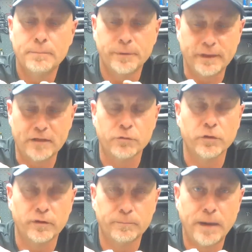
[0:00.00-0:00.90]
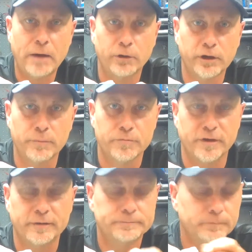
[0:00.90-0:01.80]
but that's where the power comes
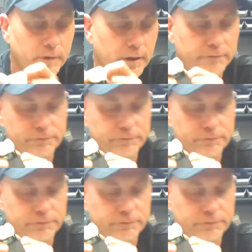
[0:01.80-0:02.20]
in. If